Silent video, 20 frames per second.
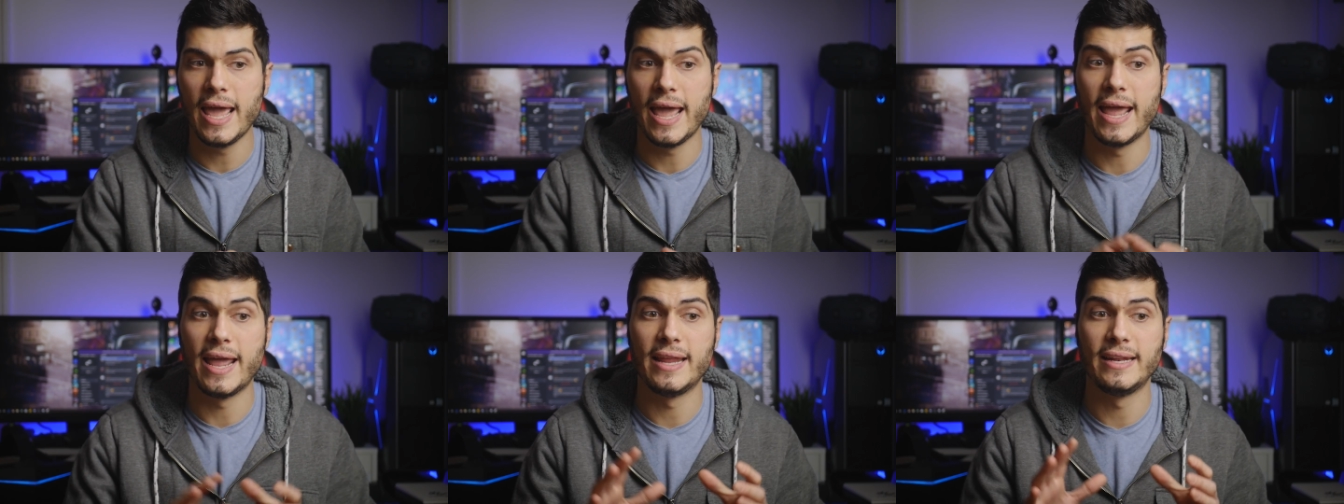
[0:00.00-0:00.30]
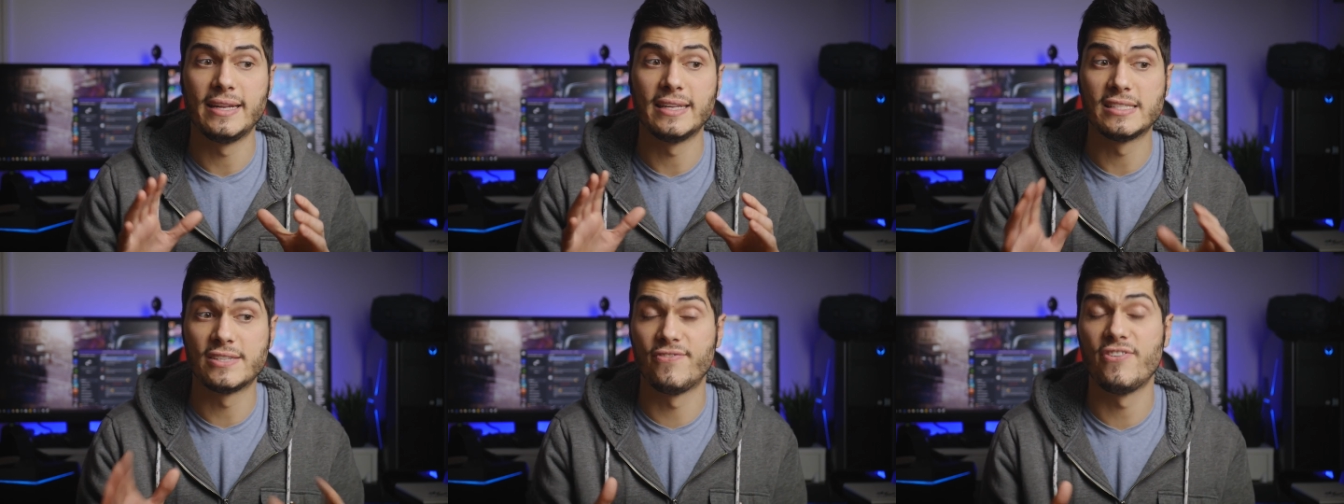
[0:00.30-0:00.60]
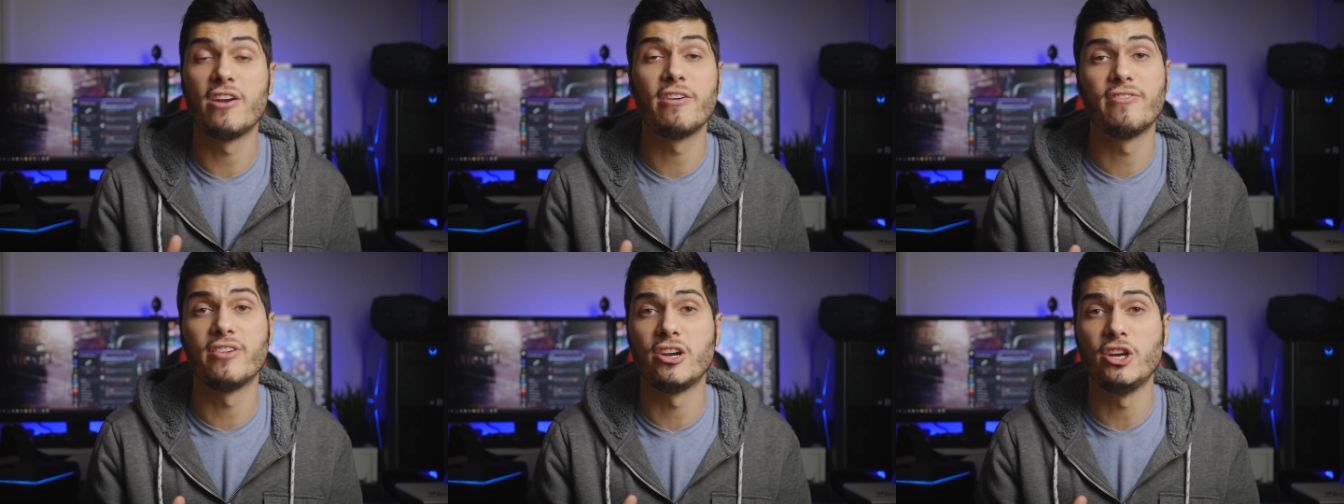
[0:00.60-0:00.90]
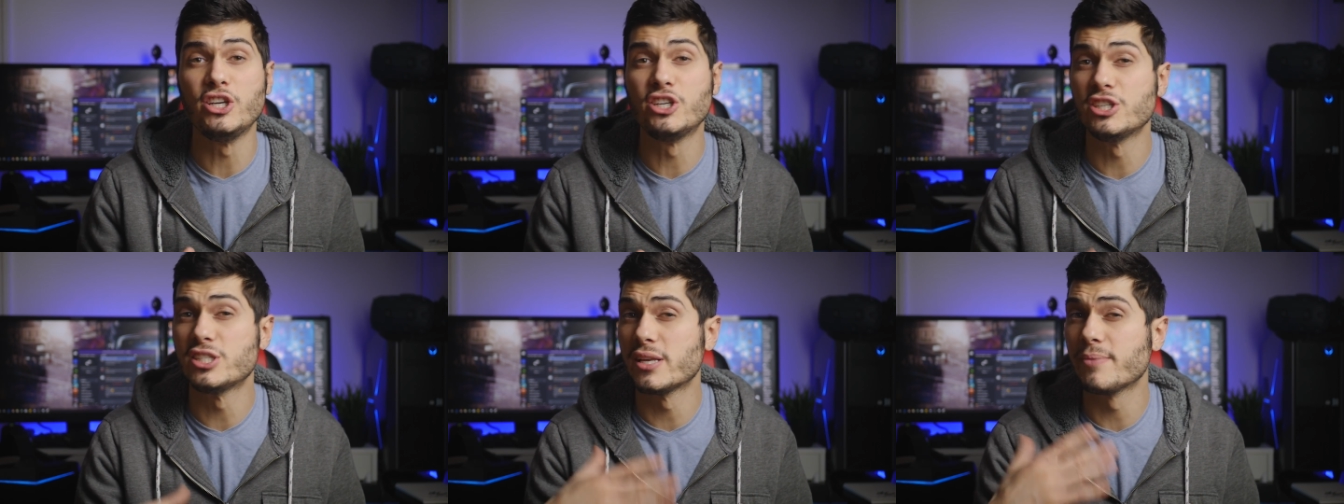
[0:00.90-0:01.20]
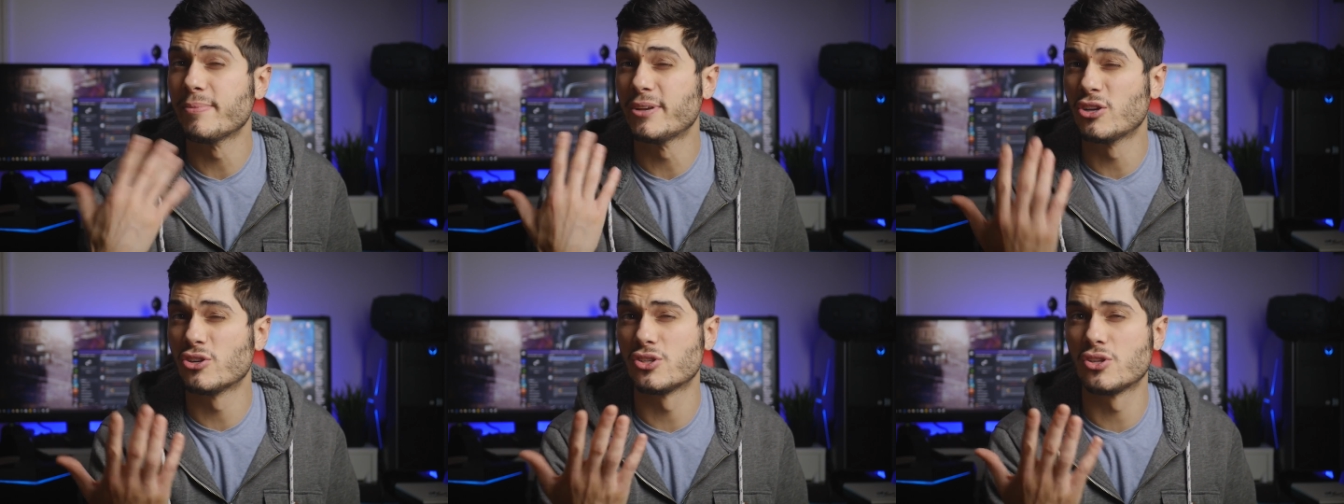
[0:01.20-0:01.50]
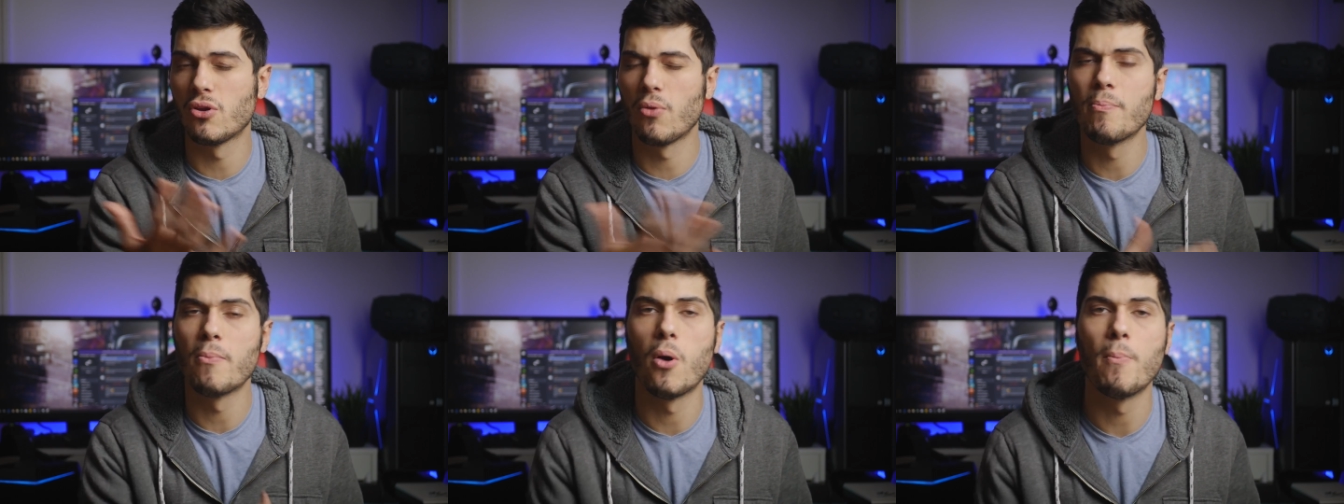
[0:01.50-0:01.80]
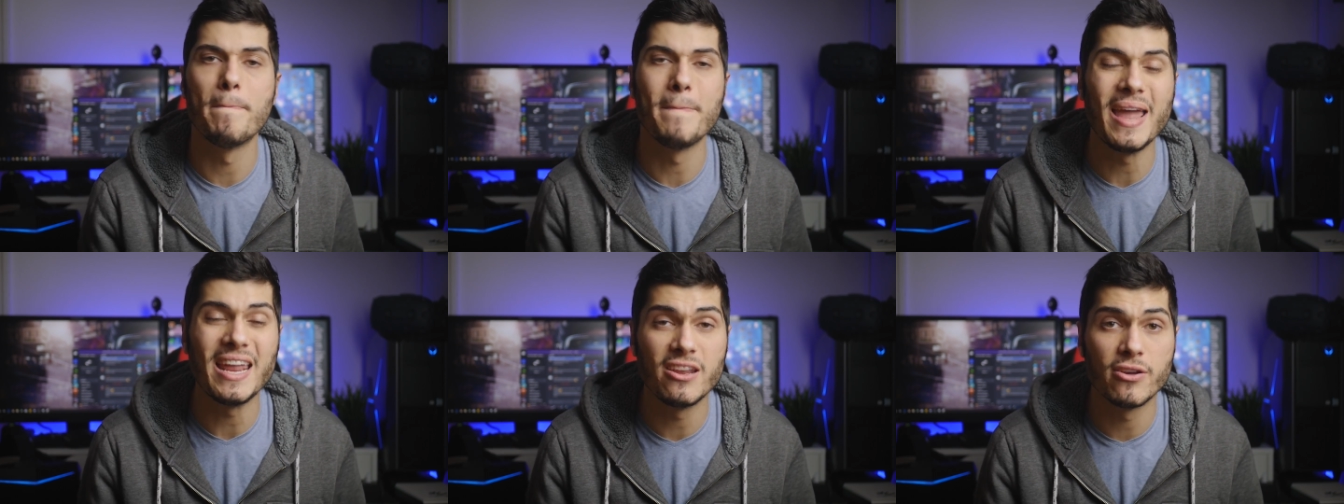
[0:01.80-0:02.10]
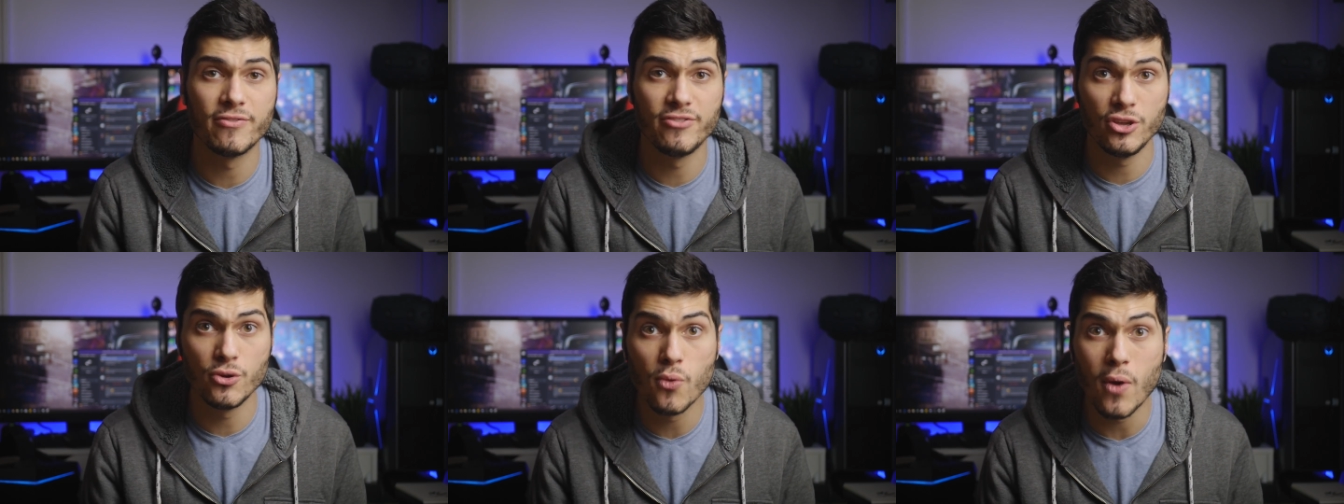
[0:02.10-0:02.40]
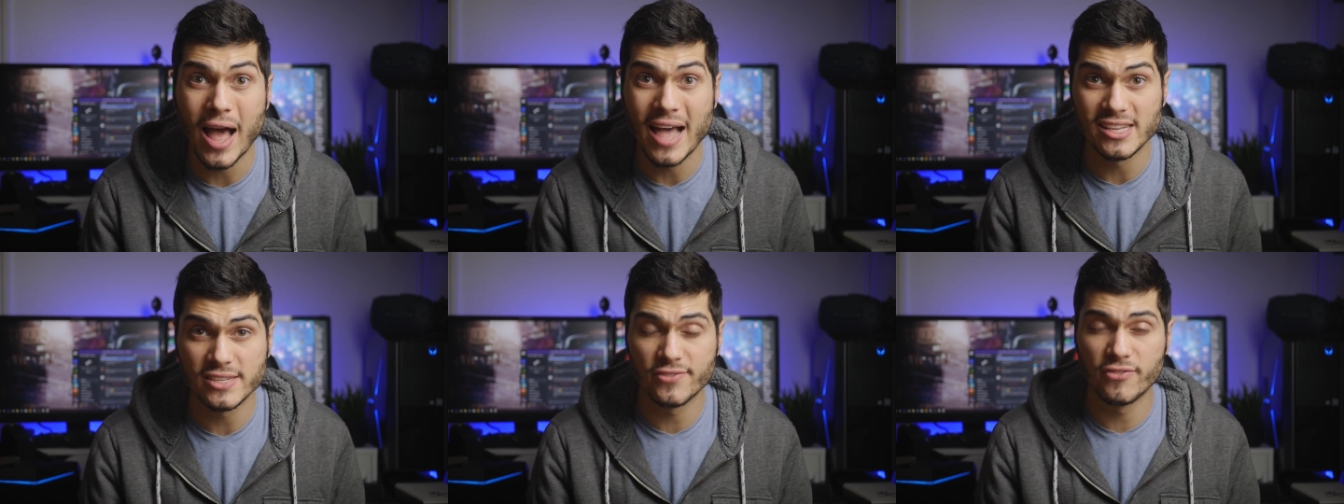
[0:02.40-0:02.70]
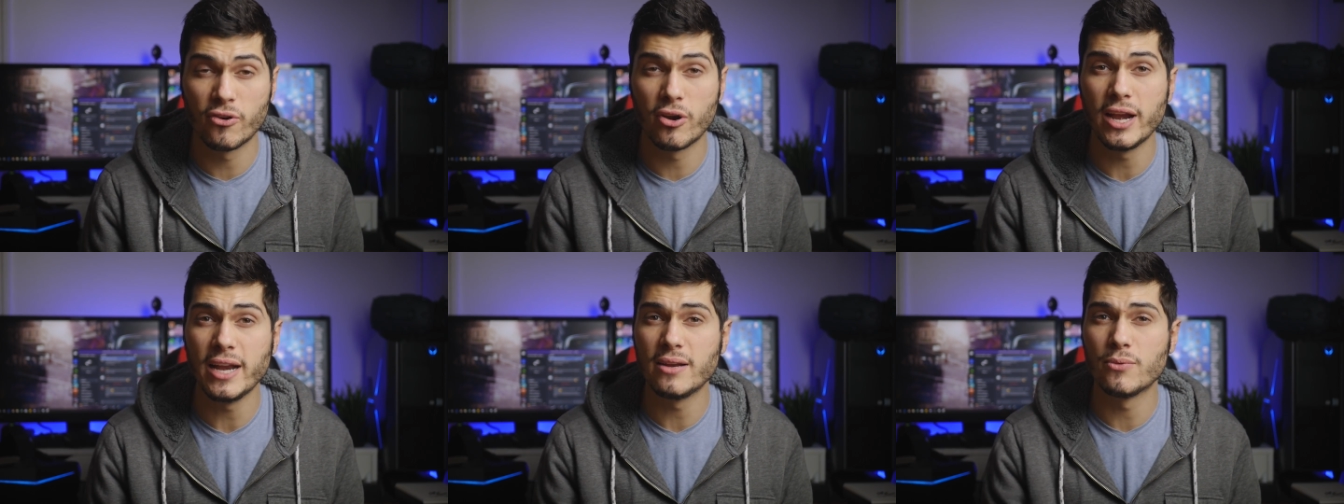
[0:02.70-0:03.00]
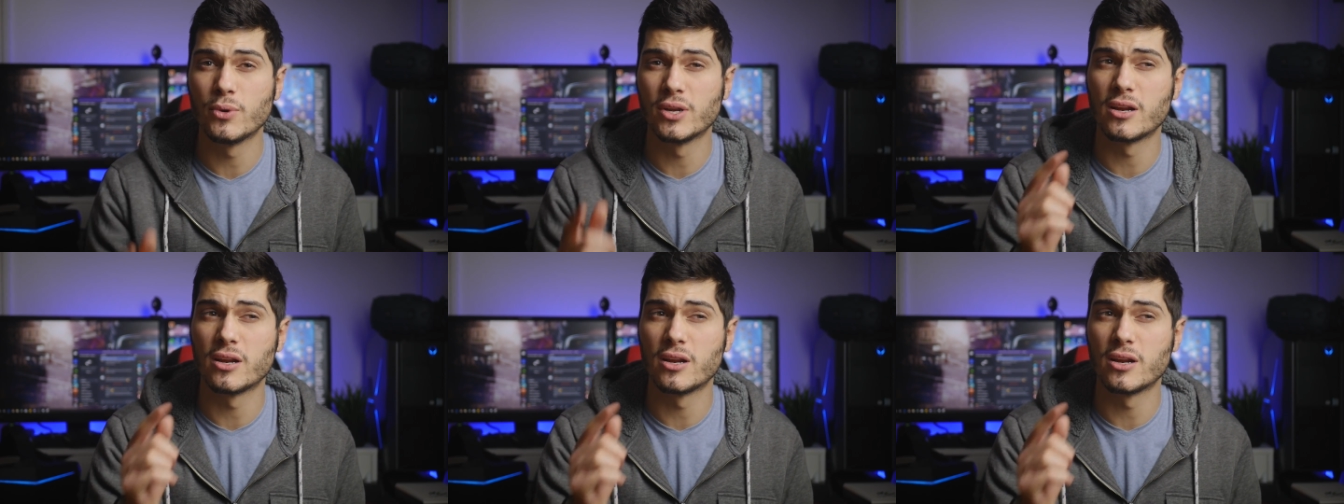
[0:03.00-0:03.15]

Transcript: and that's very interesting because many of you asked for it.